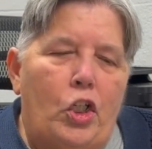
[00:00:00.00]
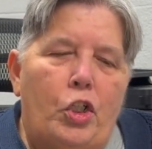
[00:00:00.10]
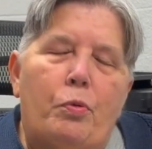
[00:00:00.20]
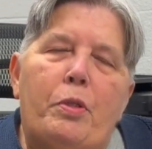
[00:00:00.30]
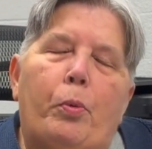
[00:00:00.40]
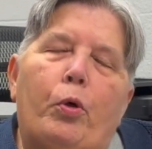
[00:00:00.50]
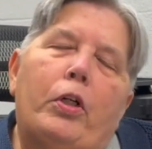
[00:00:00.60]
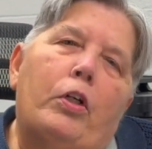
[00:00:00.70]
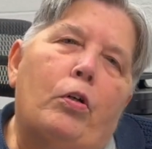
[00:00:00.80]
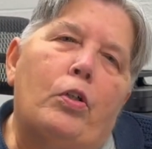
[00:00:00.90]
She was born
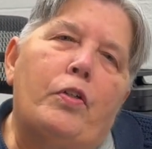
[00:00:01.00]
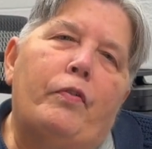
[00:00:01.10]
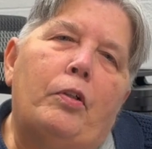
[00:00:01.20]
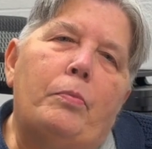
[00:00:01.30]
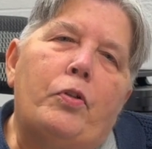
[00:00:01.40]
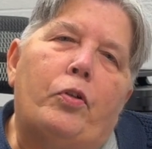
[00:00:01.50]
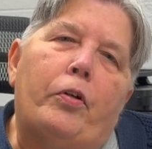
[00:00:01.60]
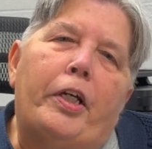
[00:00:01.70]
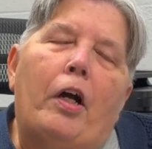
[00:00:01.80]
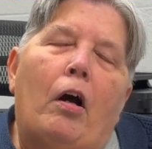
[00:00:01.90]
in Kirksville,
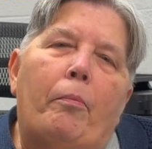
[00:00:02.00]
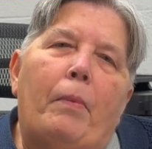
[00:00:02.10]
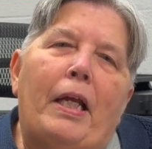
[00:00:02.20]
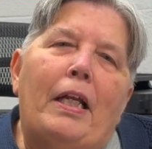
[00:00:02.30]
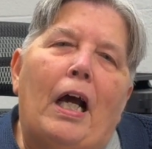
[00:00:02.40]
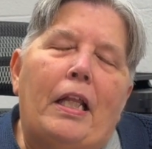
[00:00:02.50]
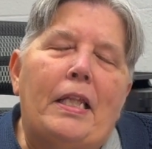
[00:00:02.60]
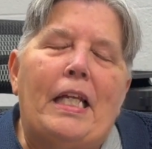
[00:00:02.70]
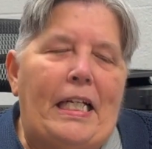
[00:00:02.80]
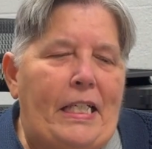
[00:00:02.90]
Missouri on May 9,
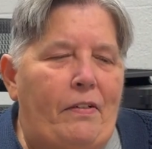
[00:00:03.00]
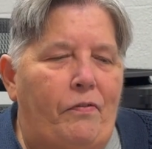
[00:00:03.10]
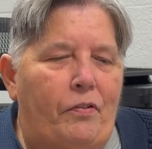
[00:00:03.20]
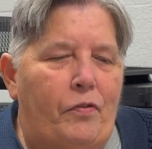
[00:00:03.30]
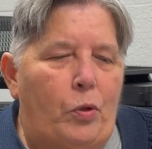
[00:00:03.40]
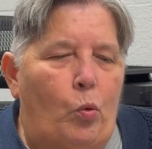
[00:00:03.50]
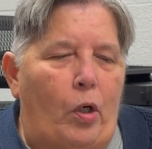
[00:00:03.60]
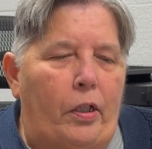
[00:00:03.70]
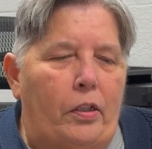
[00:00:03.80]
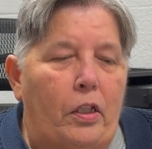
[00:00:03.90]

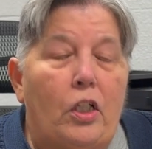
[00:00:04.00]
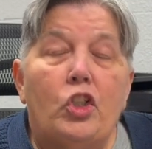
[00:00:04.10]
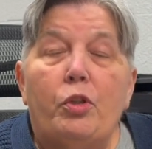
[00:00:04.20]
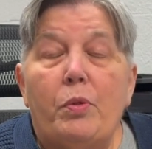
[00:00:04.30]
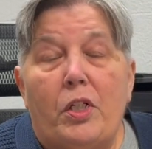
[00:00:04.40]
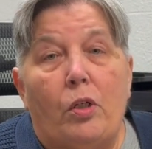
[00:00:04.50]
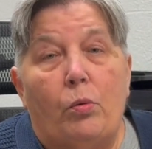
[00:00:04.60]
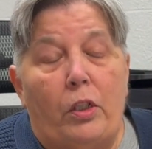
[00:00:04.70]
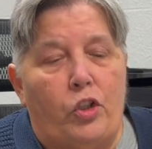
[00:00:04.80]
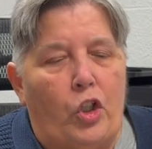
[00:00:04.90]
1951. She was an
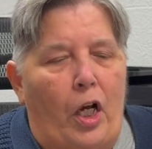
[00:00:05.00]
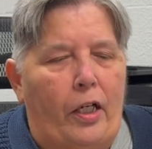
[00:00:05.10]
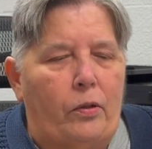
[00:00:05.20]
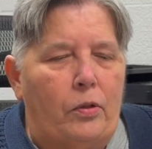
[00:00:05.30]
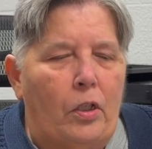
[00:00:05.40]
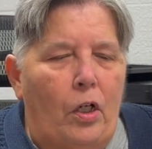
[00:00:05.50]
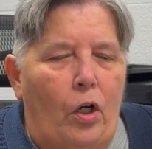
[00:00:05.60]
only child.